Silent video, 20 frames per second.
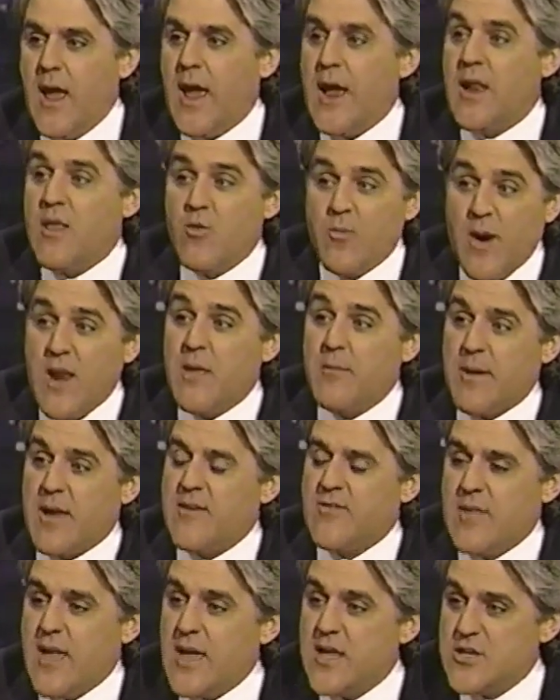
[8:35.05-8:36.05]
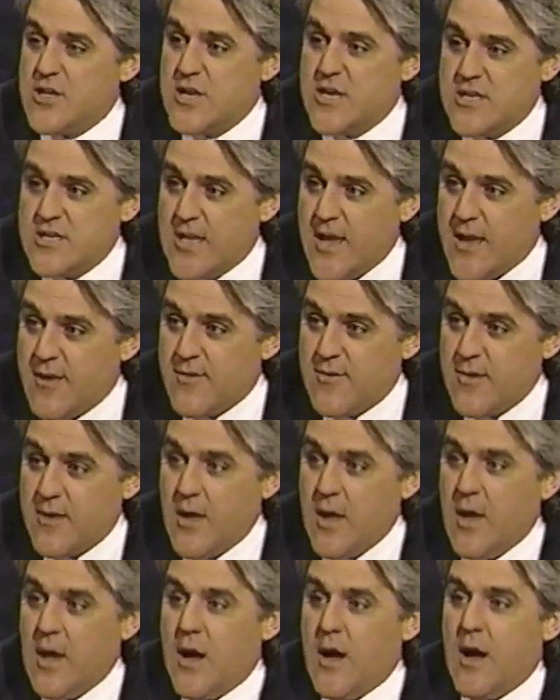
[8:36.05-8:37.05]
And he's waiting backstage, and he says,
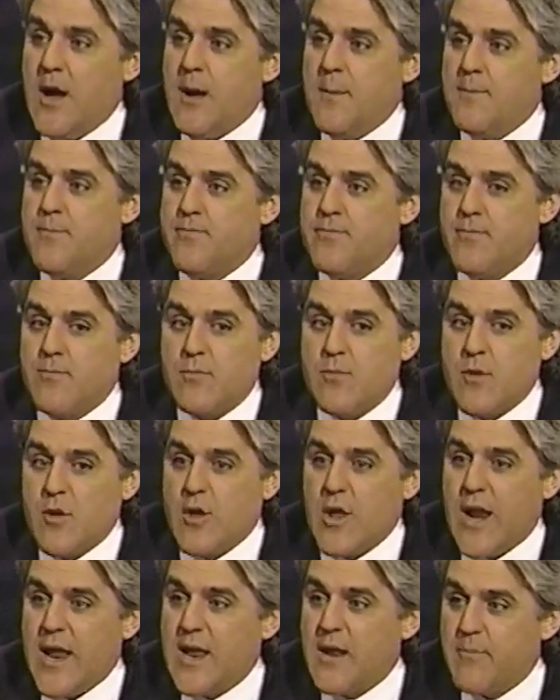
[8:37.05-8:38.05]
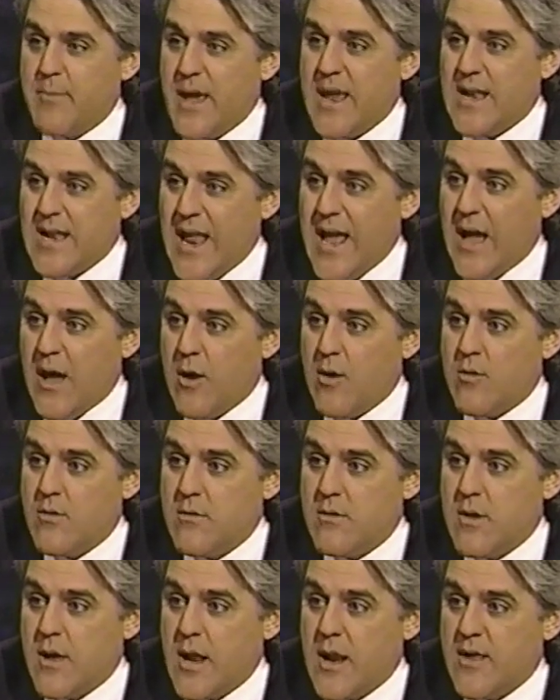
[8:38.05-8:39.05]
um, can I get paid now?
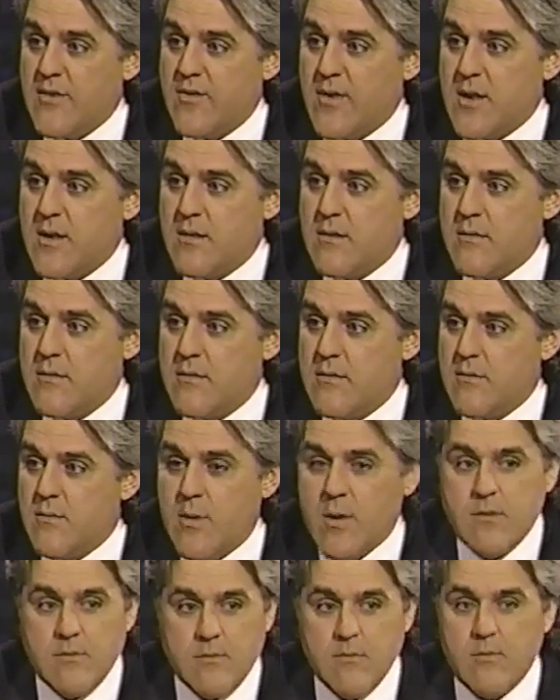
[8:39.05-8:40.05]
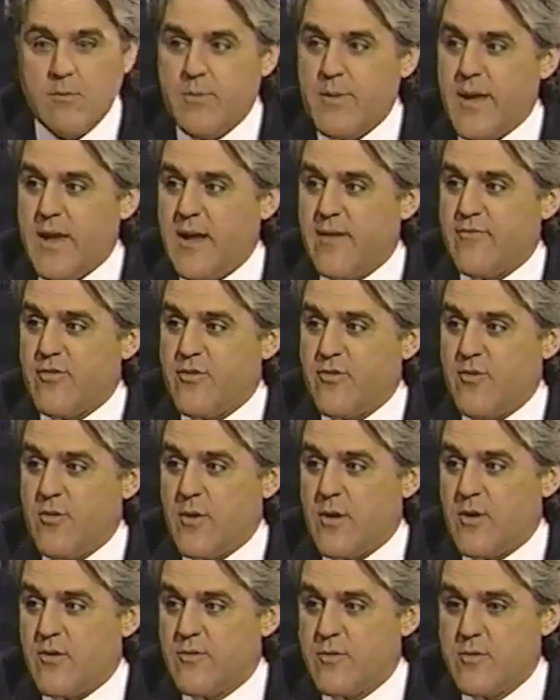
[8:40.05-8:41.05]
And I said, well, pay after the
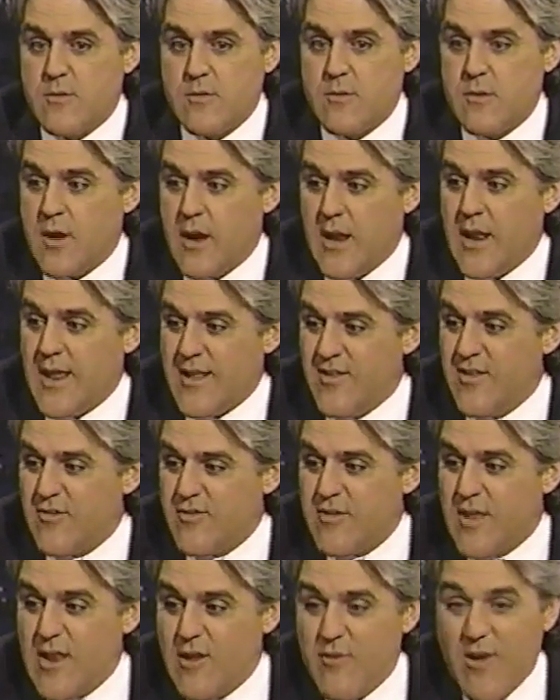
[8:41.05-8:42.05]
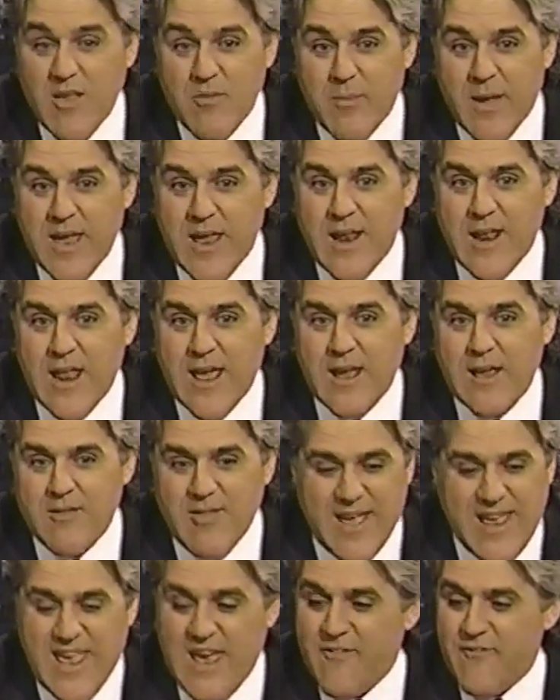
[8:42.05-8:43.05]
show. And he goes, like this. He grabs my hand
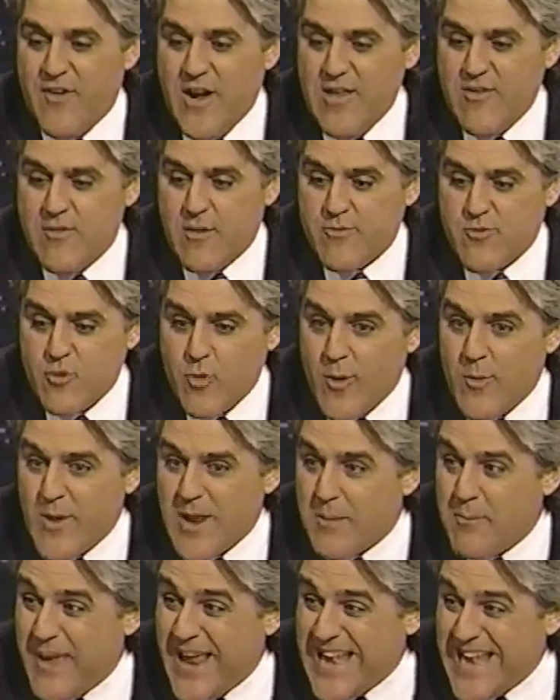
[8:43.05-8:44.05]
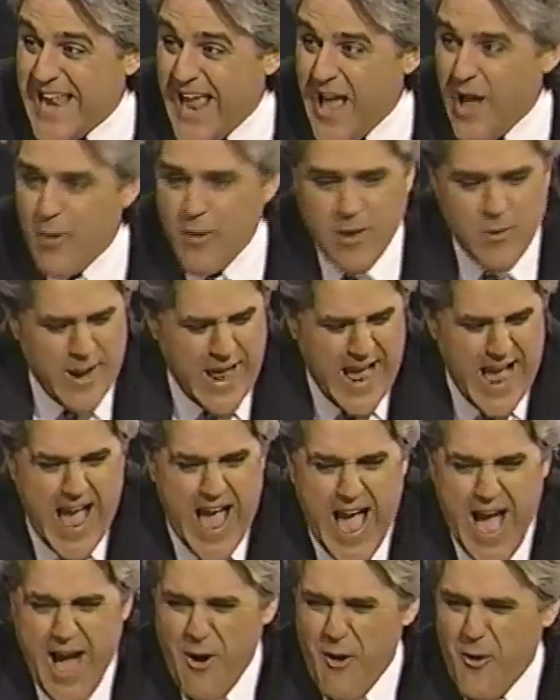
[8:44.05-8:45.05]
like, like he had vice grips. No, I want to get paid now. And I
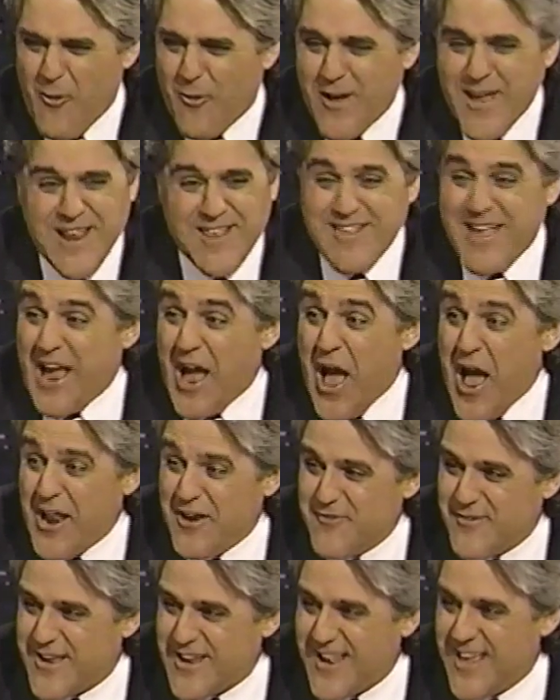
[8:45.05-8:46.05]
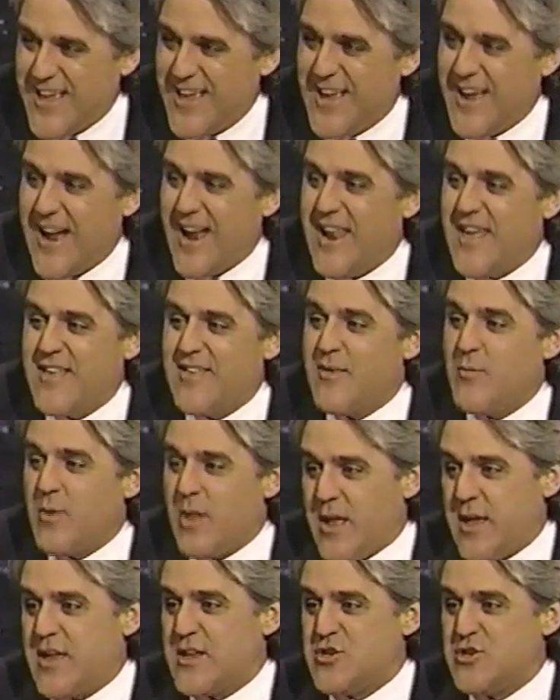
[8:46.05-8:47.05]
went, ow, it's like a hundred. And I said,
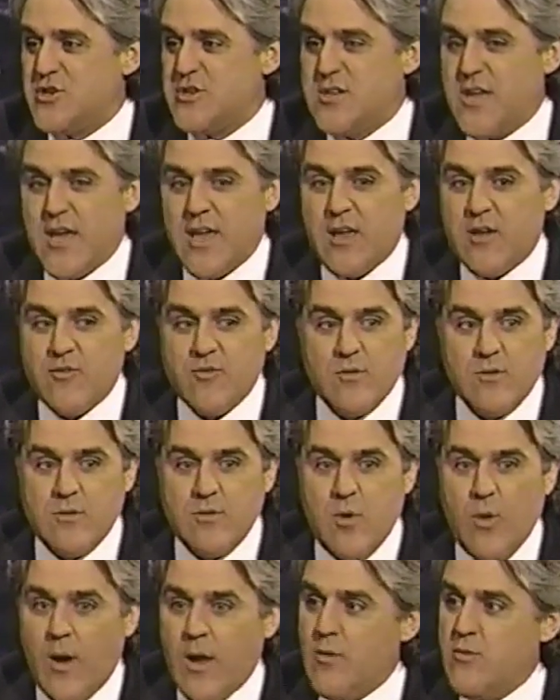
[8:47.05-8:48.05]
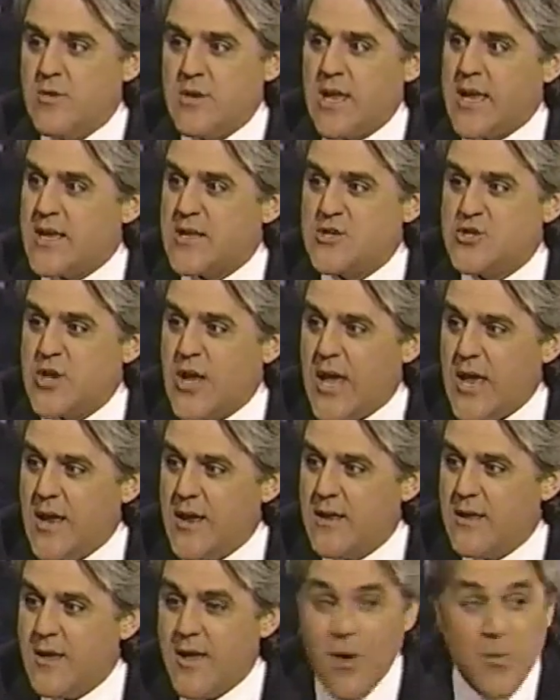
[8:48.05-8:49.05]
well, I'll get you a check. He goes, no, I don't take a
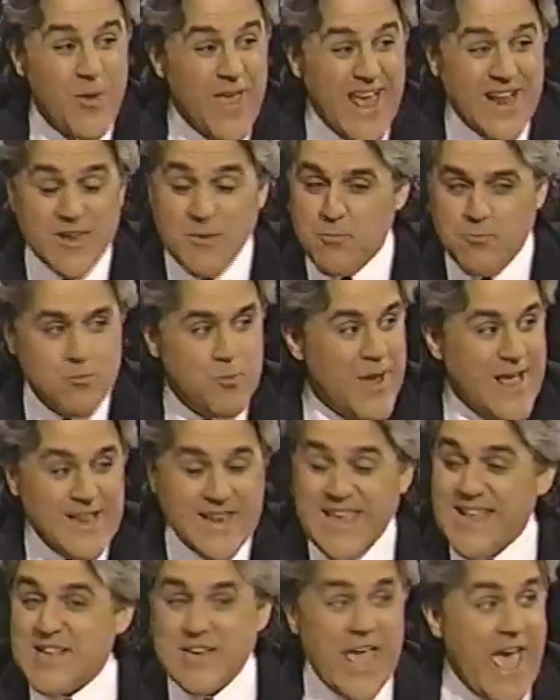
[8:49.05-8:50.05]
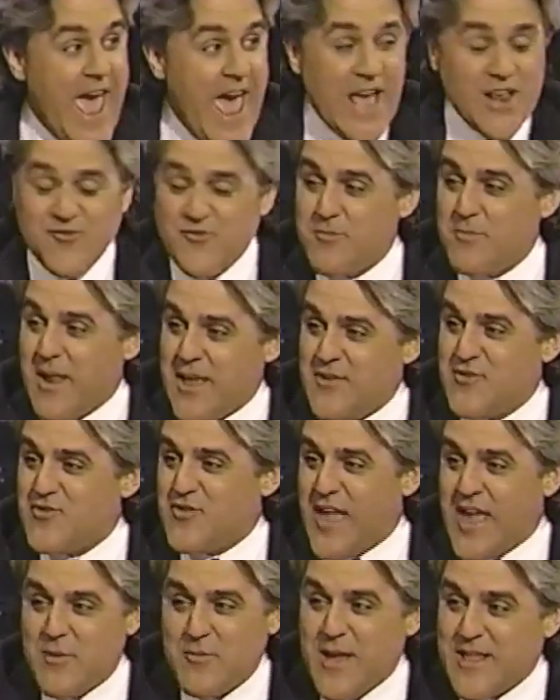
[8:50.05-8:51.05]
check. And we have to, we have to get cash, cash. and like
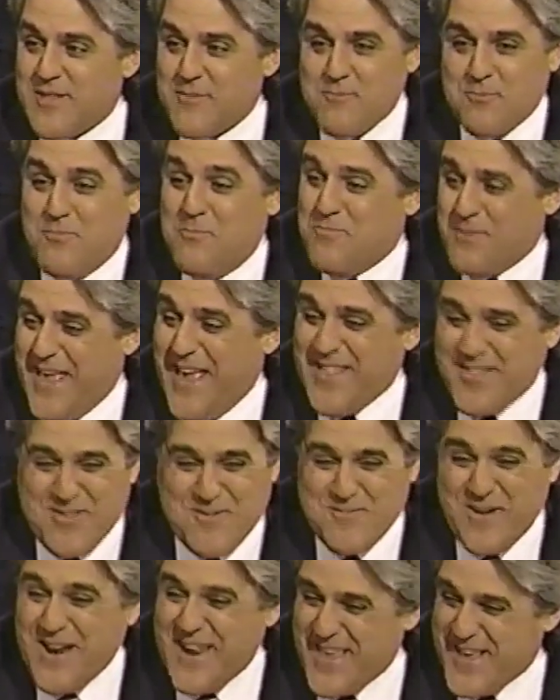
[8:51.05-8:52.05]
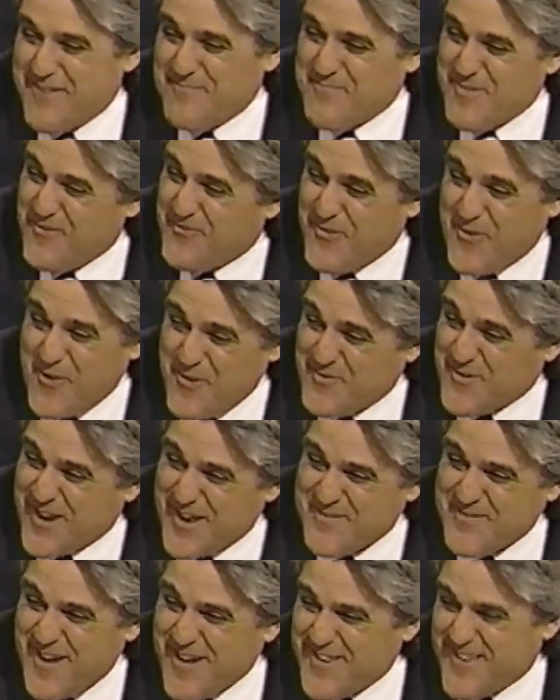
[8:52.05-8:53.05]
stay. We have mm. to get the money up before he
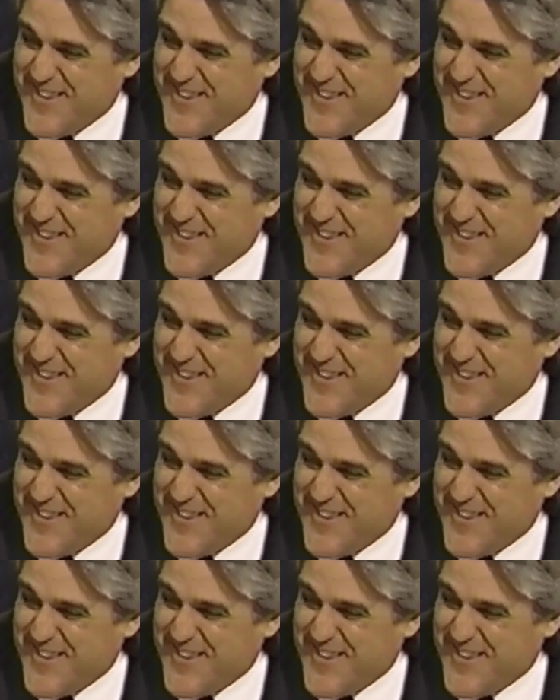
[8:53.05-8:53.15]
would come out.